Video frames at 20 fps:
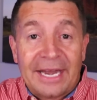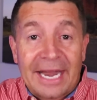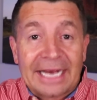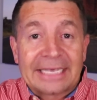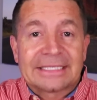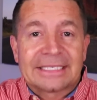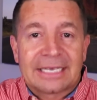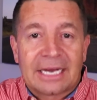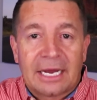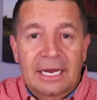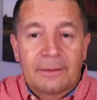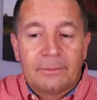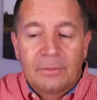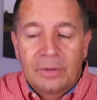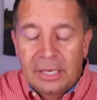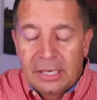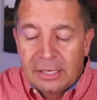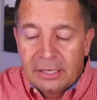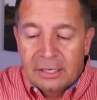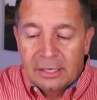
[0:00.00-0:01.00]
next time
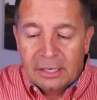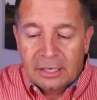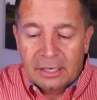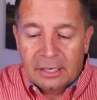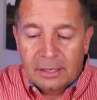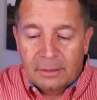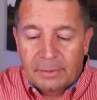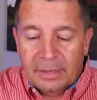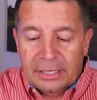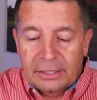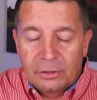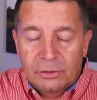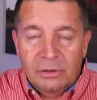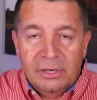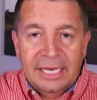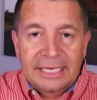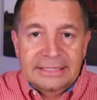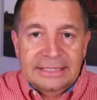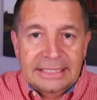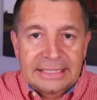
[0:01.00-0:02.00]
uh, by
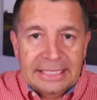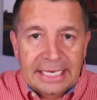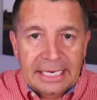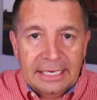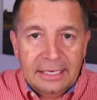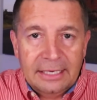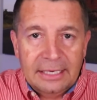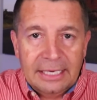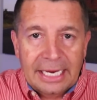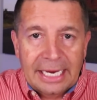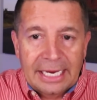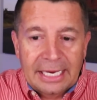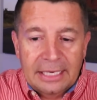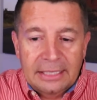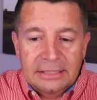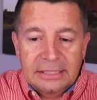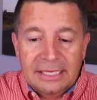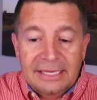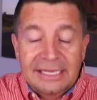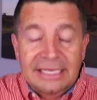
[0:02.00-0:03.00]
utilizing data
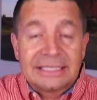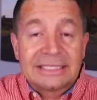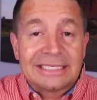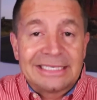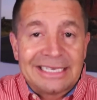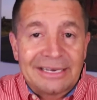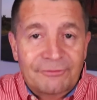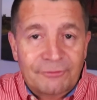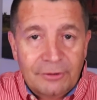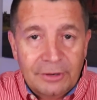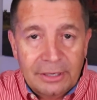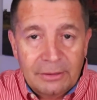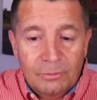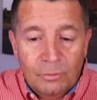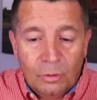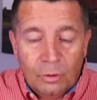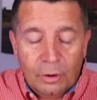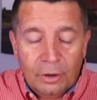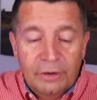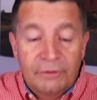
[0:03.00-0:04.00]
and this different,
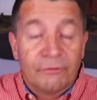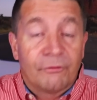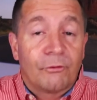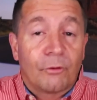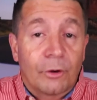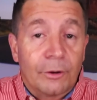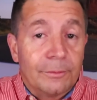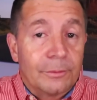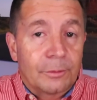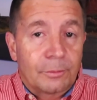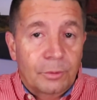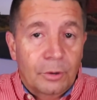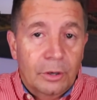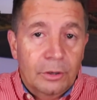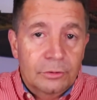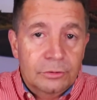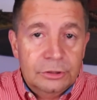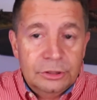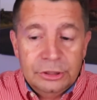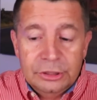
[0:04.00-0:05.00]
more informed
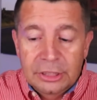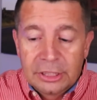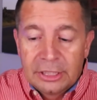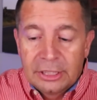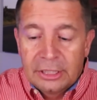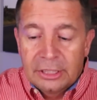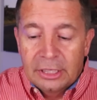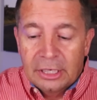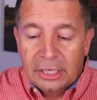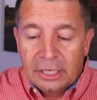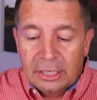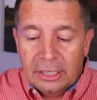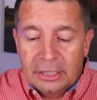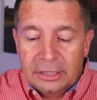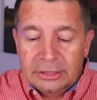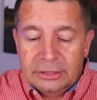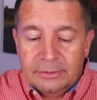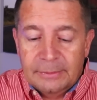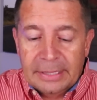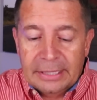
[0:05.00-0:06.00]
approach
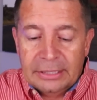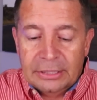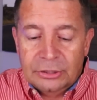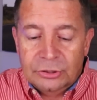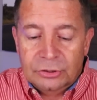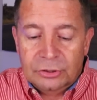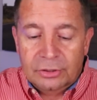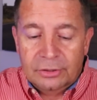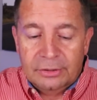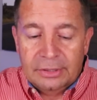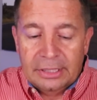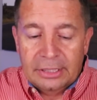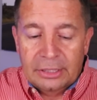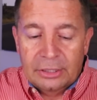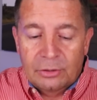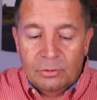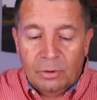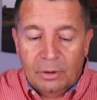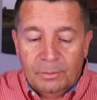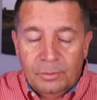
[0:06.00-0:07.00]
uh, to making sure that
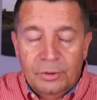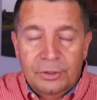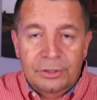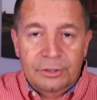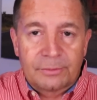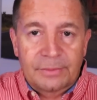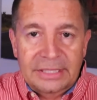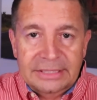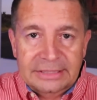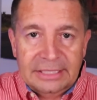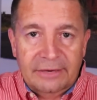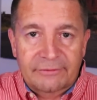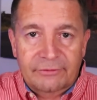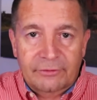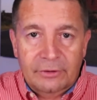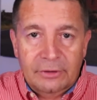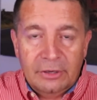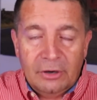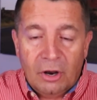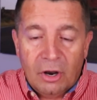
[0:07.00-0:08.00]
you are putting your best
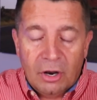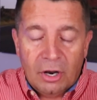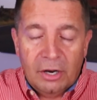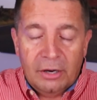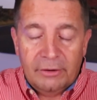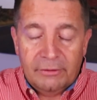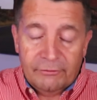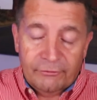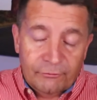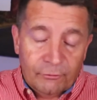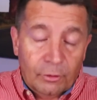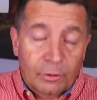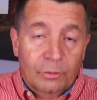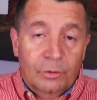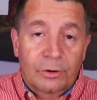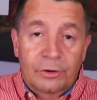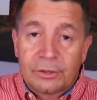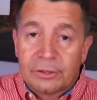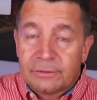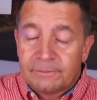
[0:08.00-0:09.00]
effort uh,
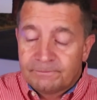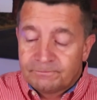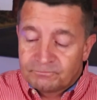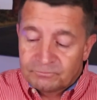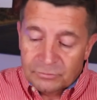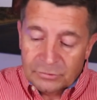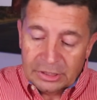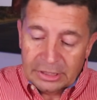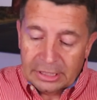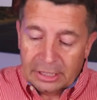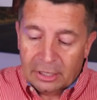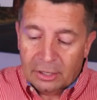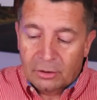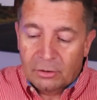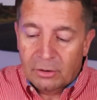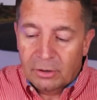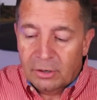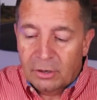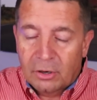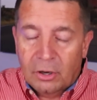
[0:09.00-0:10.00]
forward, you
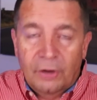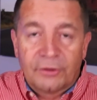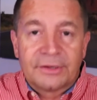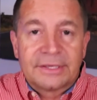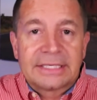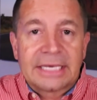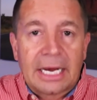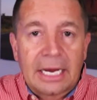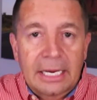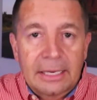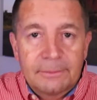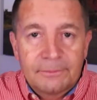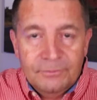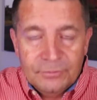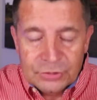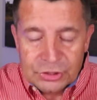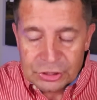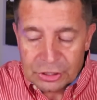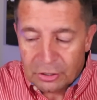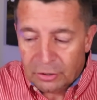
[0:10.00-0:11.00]
know, all the time.
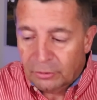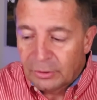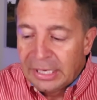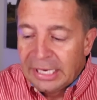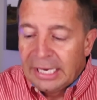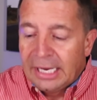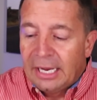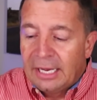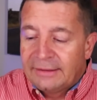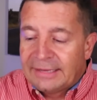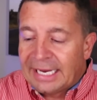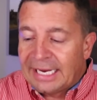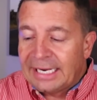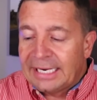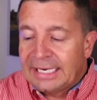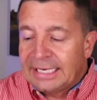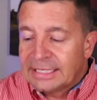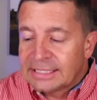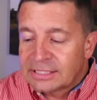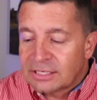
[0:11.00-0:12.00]
So
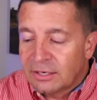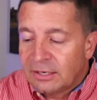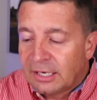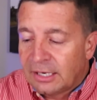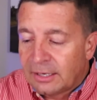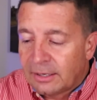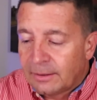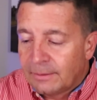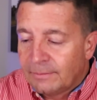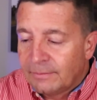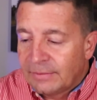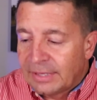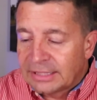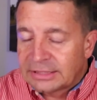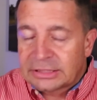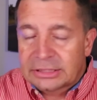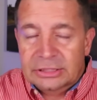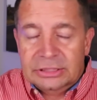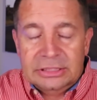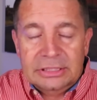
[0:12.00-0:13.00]
that is um,
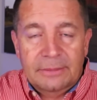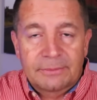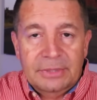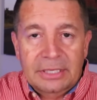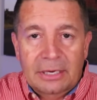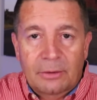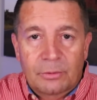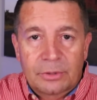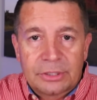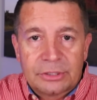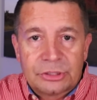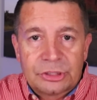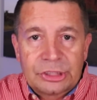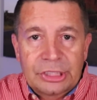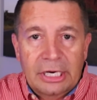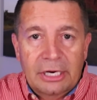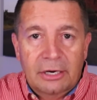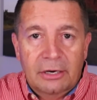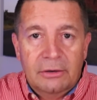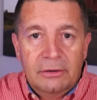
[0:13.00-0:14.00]
that's just something I wanted to
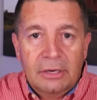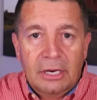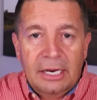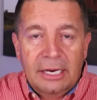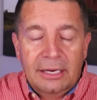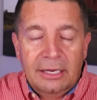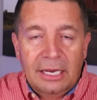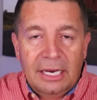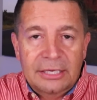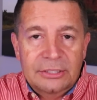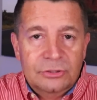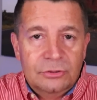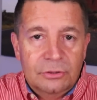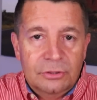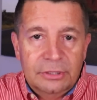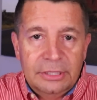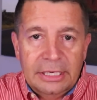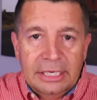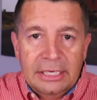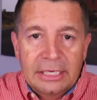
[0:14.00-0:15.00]
share. I, I
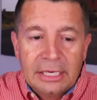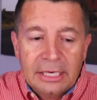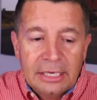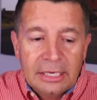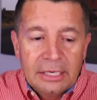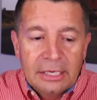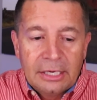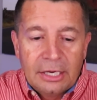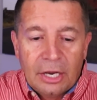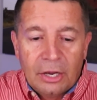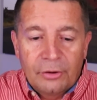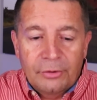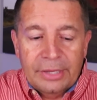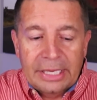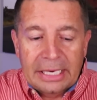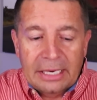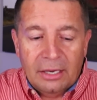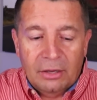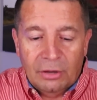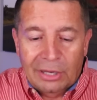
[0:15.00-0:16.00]
certainly know
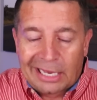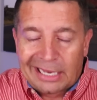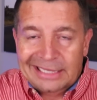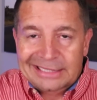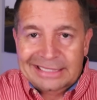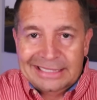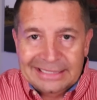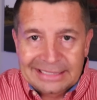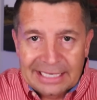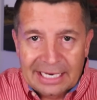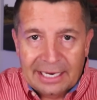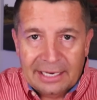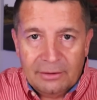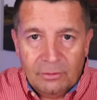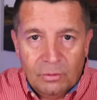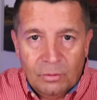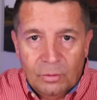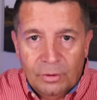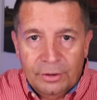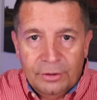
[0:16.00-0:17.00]
that a loss is
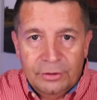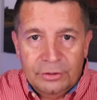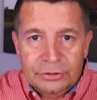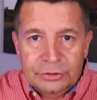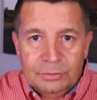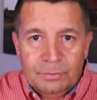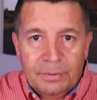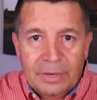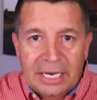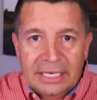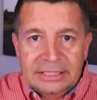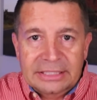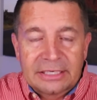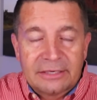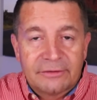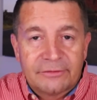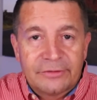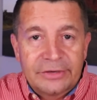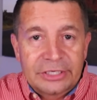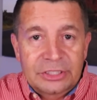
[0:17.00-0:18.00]
not one of those
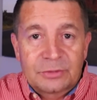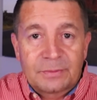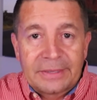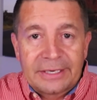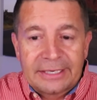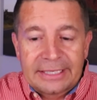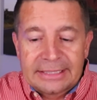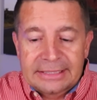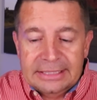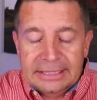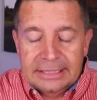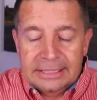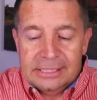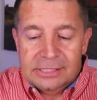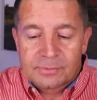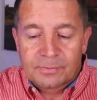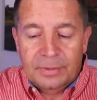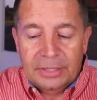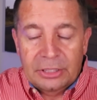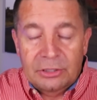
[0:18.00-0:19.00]
positive
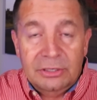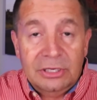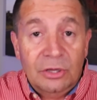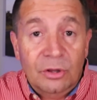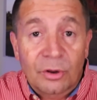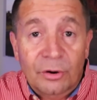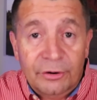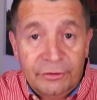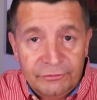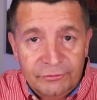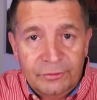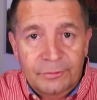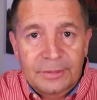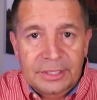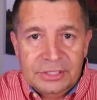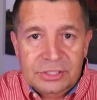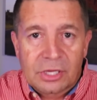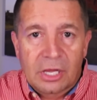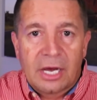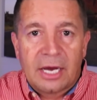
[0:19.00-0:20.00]
experiences, but you can learn from
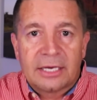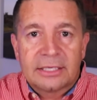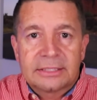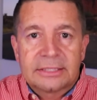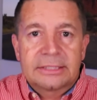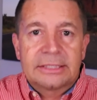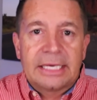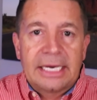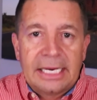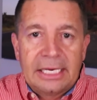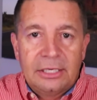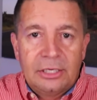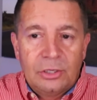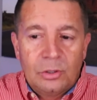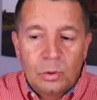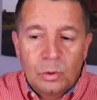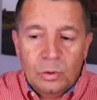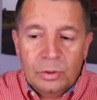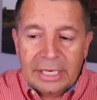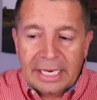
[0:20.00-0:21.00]
this loss and
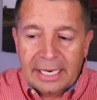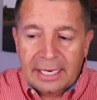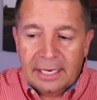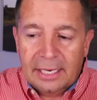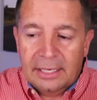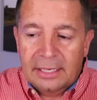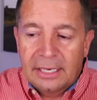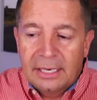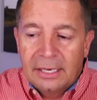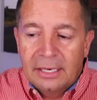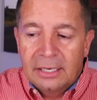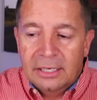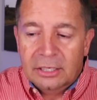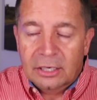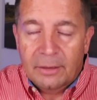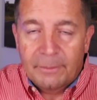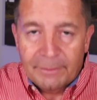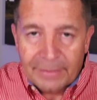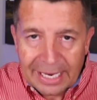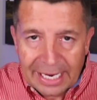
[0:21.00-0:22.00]
you can
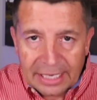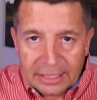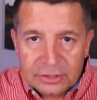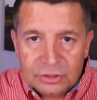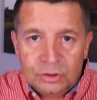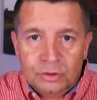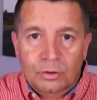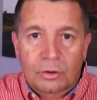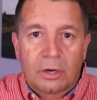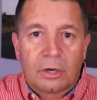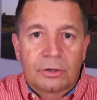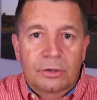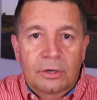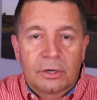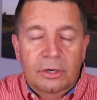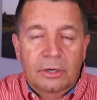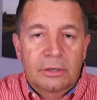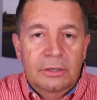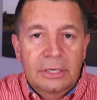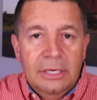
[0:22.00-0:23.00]
come back
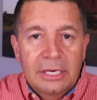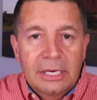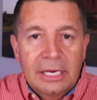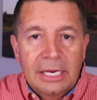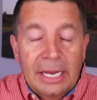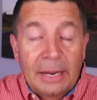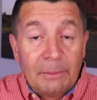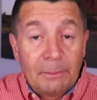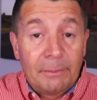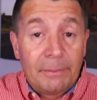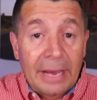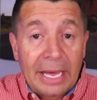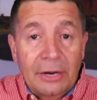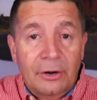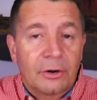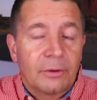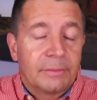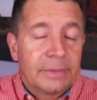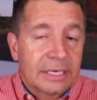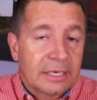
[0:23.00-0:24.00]
stronger and
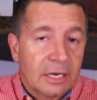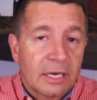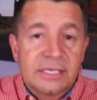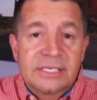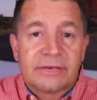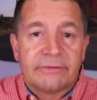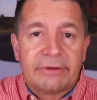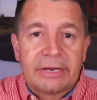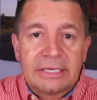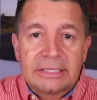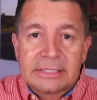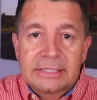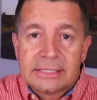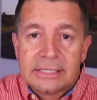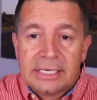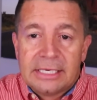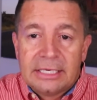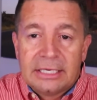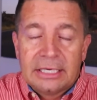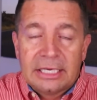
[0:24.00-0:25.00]
better because of it.
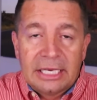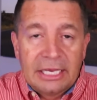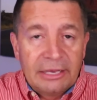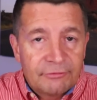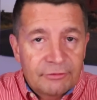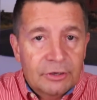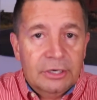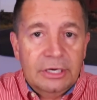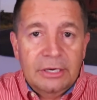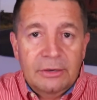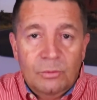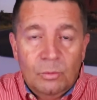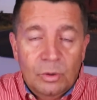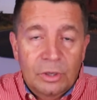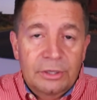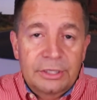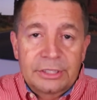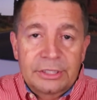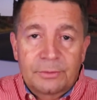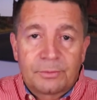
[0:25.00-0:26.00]
If you're
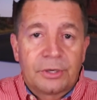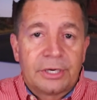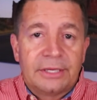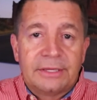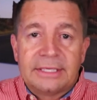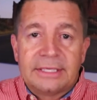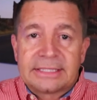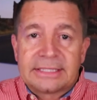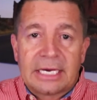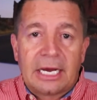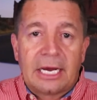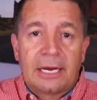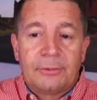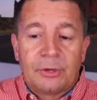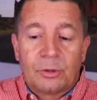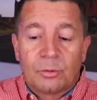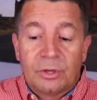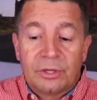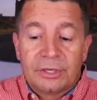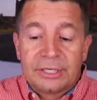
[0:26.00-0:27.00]
willing to put in the time,
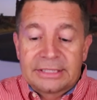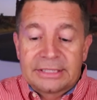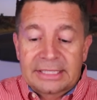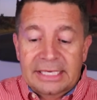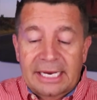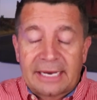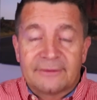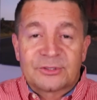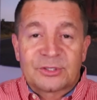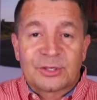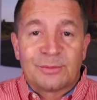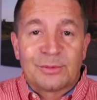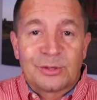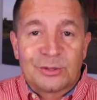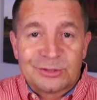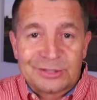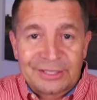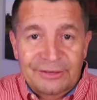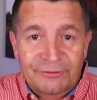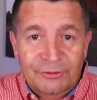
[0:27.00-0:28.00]
you're willing to have some of
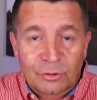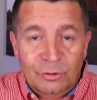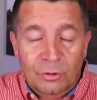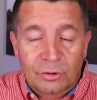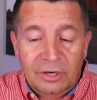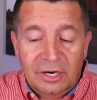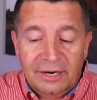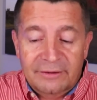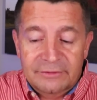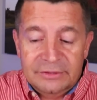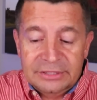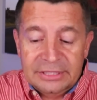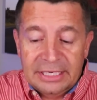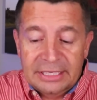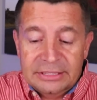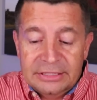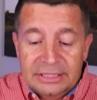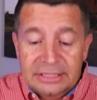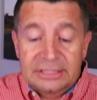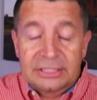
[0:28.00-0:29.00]
those difficult
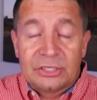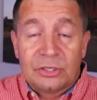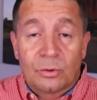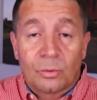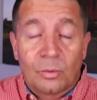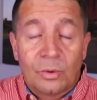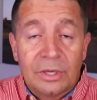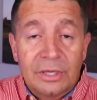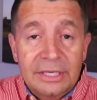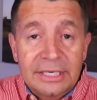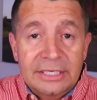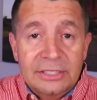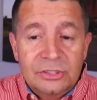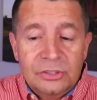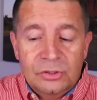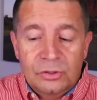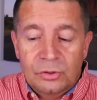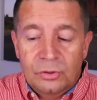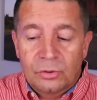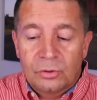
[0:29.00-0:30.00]
conversations, and you're willing
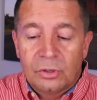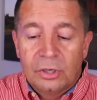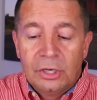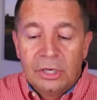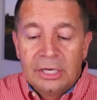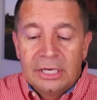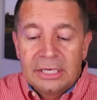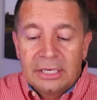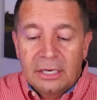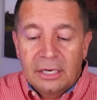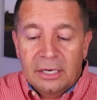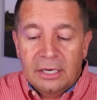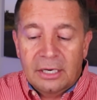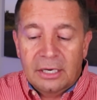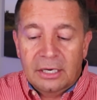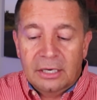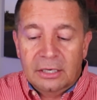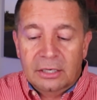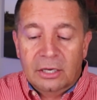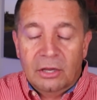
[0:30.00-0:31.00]
to
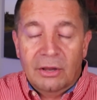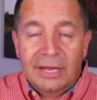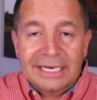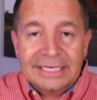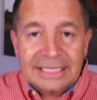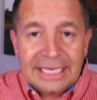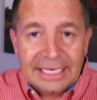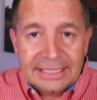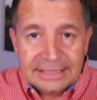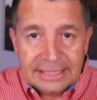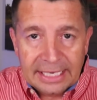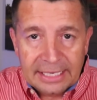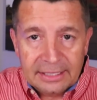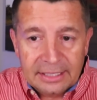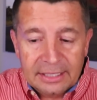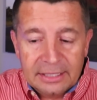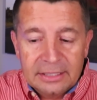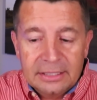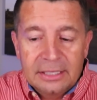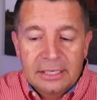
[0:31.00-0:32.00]
uh, collect that
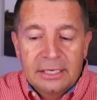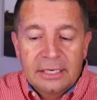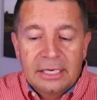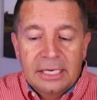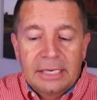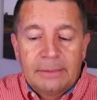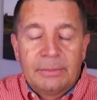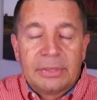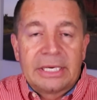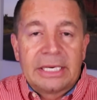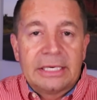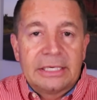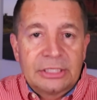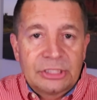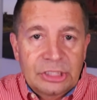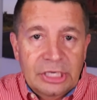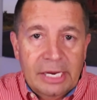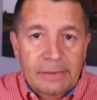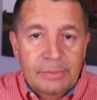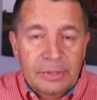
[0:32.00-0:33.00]
data and begin to
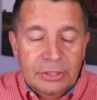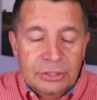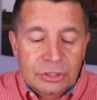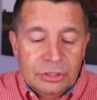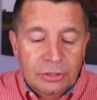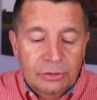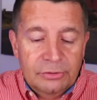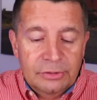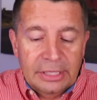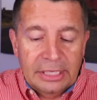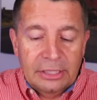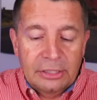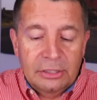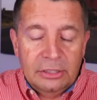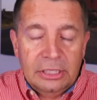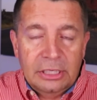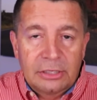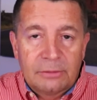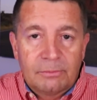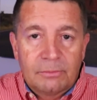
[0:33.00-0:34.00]
shape it so that you
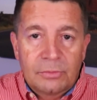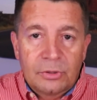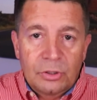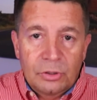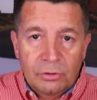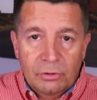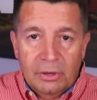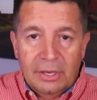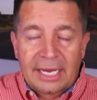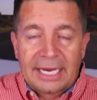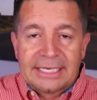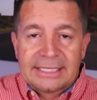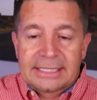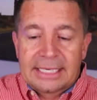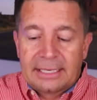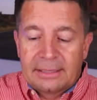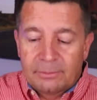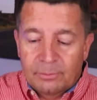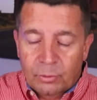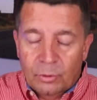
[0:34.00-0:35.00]
can utilize
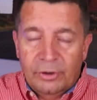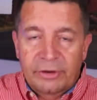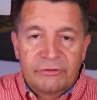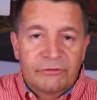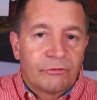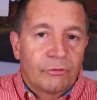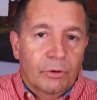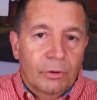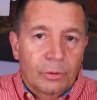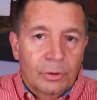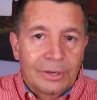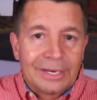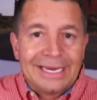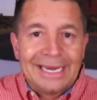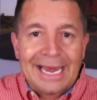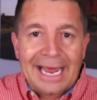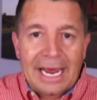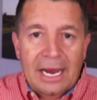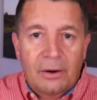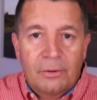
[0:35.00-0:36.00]
it point forward
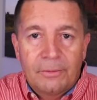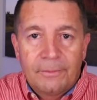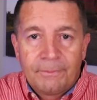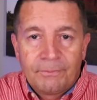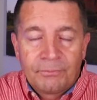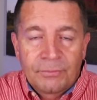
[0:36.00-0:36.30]
now.